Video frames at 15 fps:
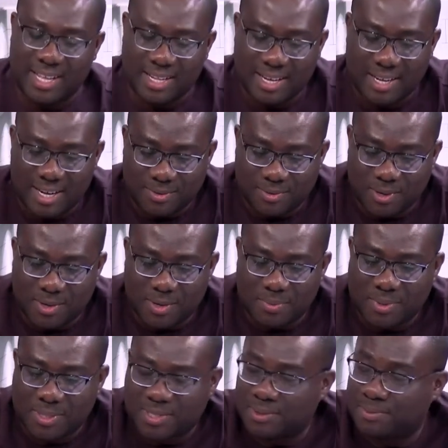But that includes
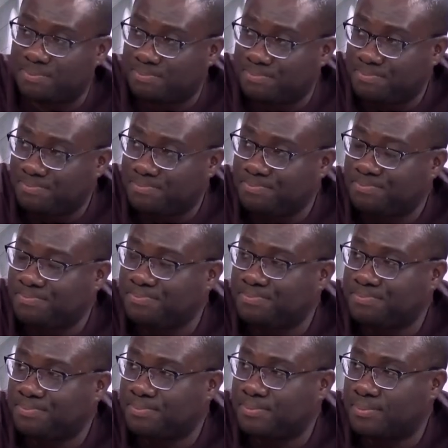people who are
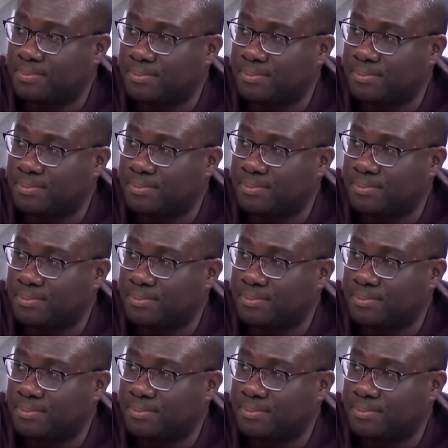now with